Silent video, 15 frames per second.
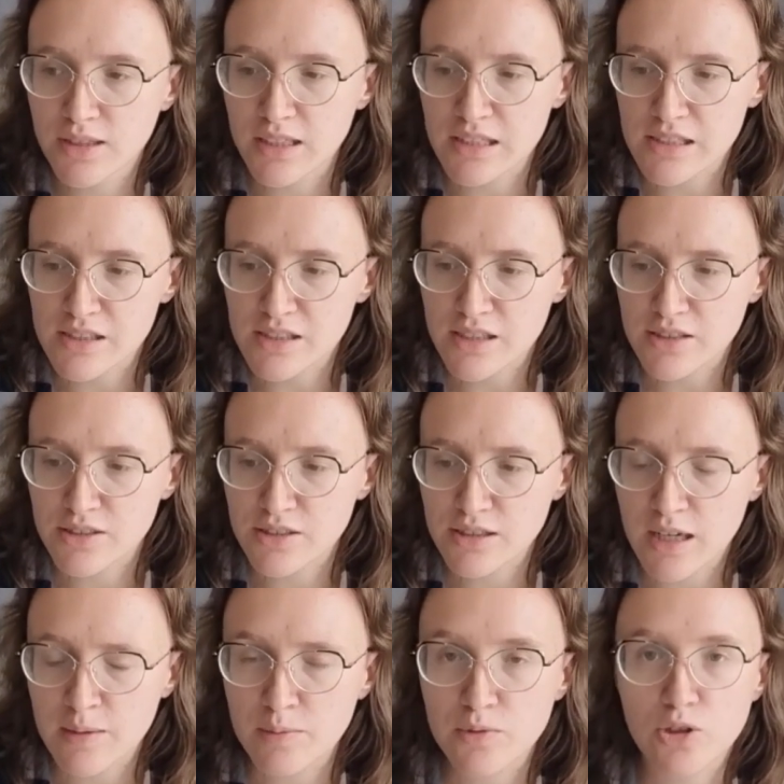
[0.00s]
things that
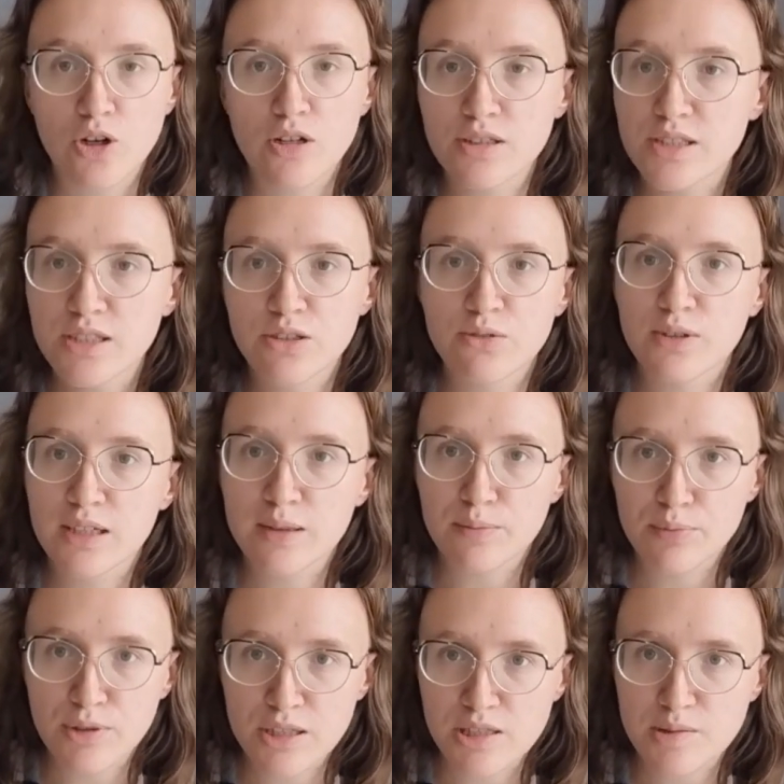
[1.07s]
I'm continually
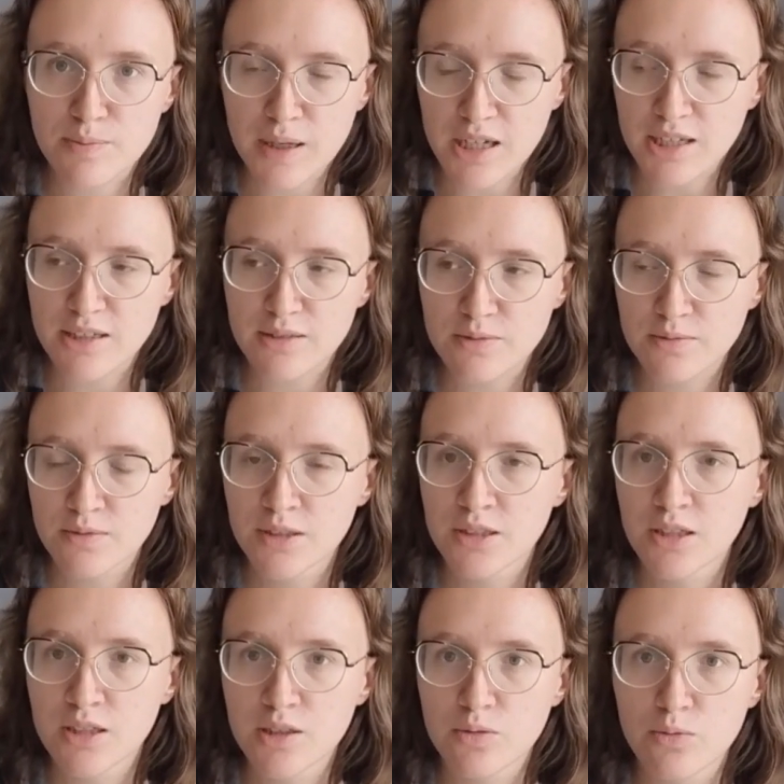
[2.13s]
impressed by,
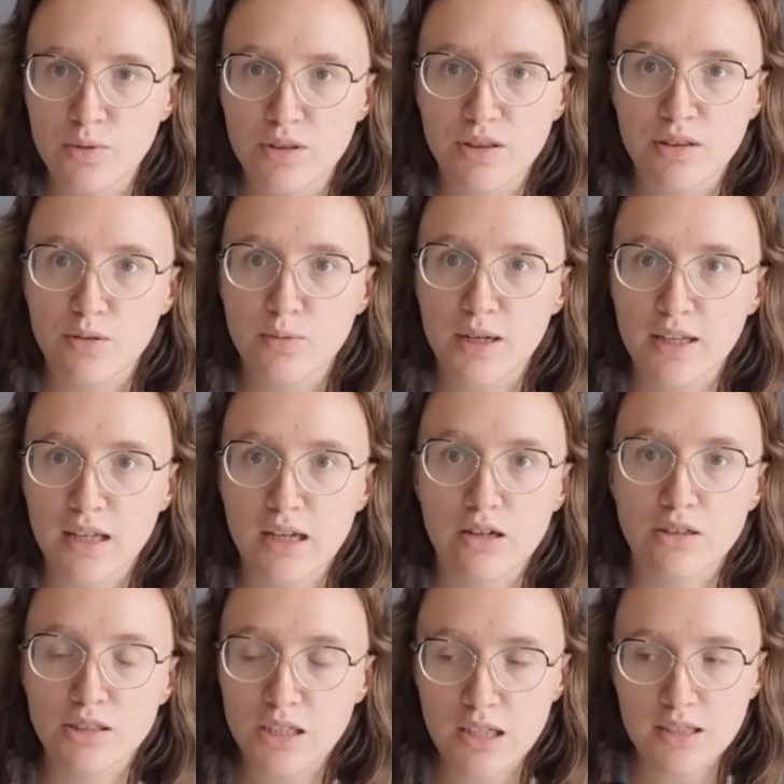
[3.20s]
with the way they
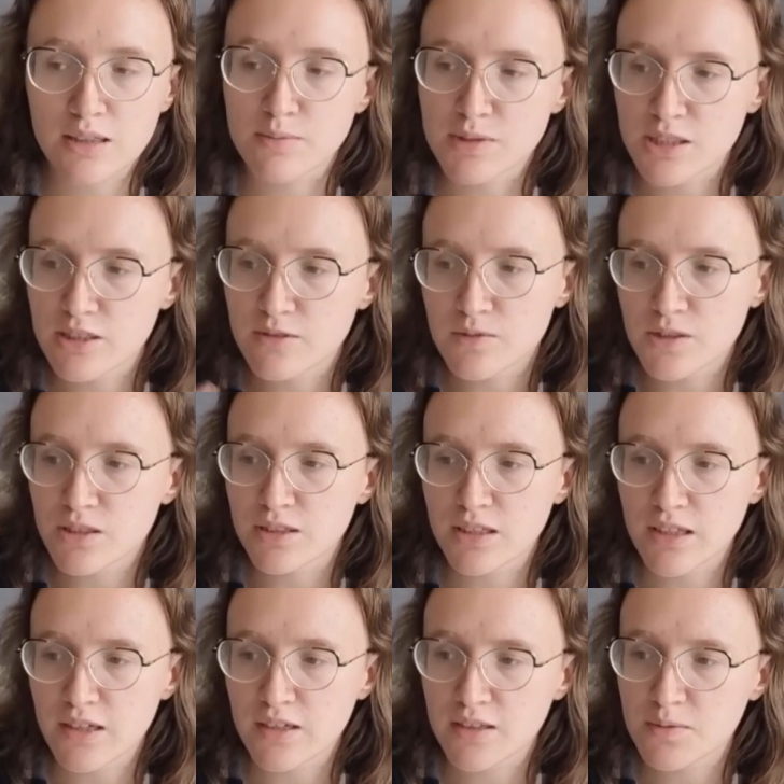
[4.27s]
conduct themselves and
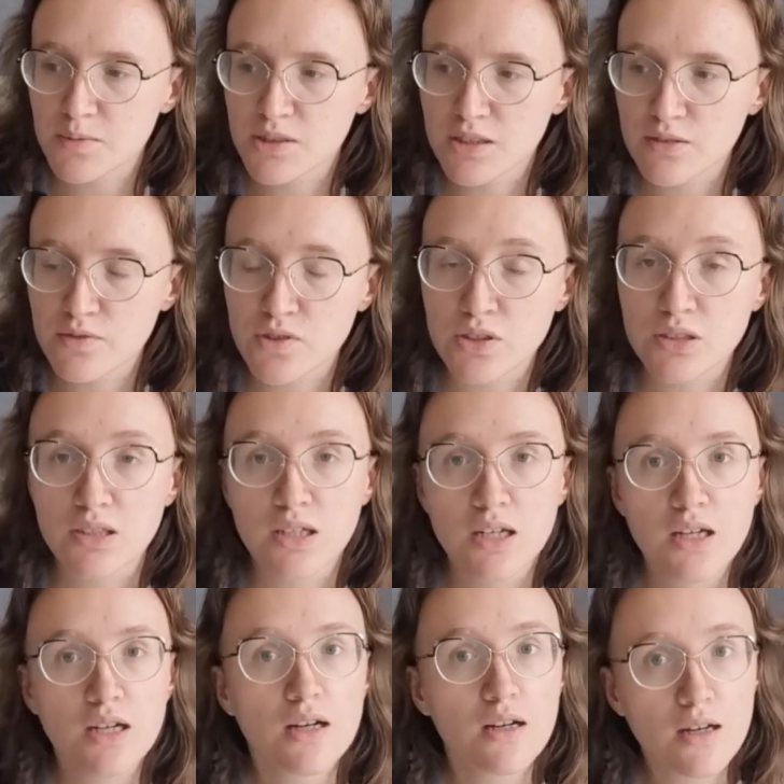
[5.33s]
carry themselves. And
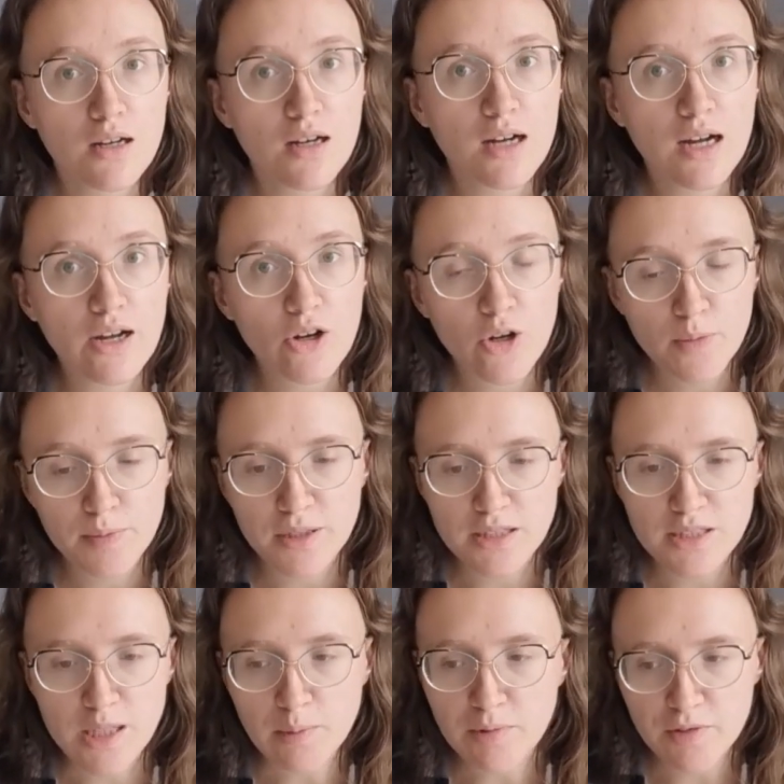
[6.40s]
I hope
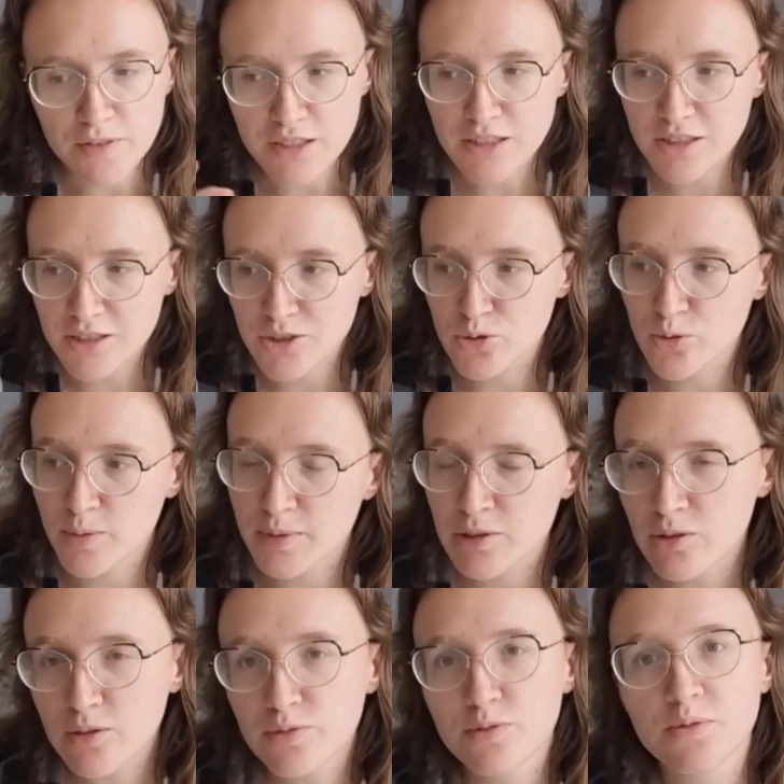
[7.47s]
that some of it is
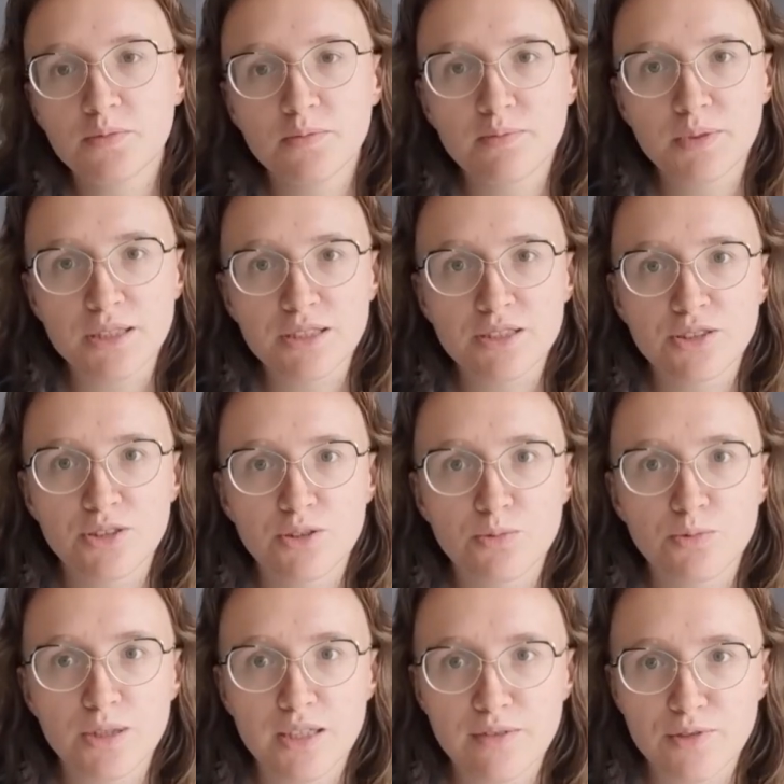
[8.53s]
rubbing off, but
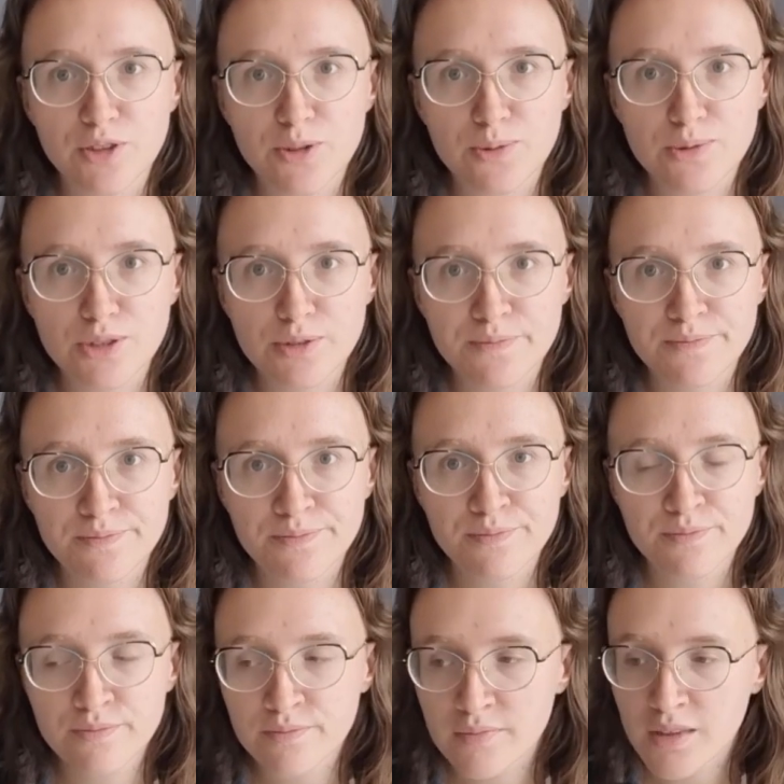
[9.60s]
one never knows.
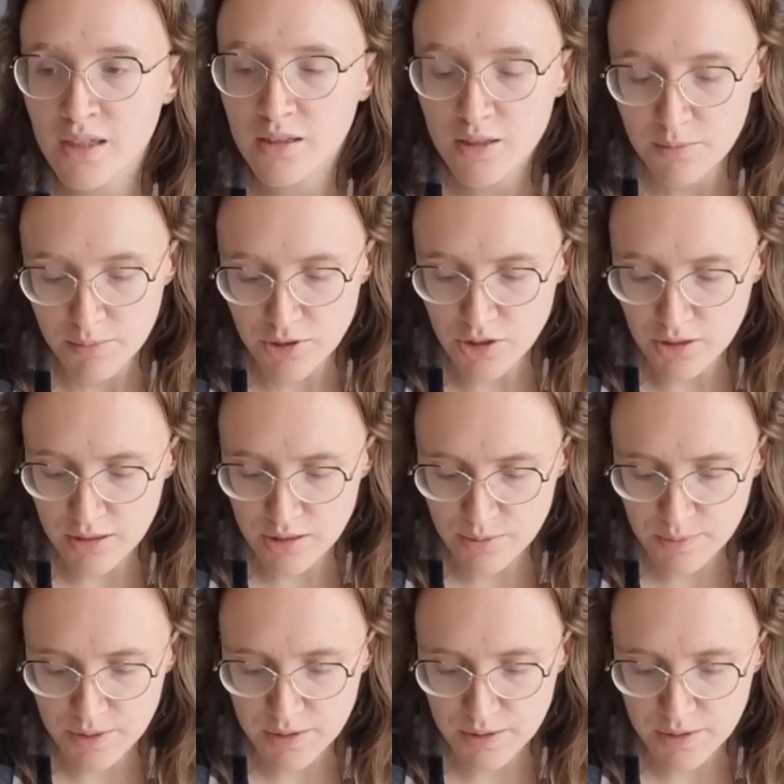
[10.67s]
But yeah,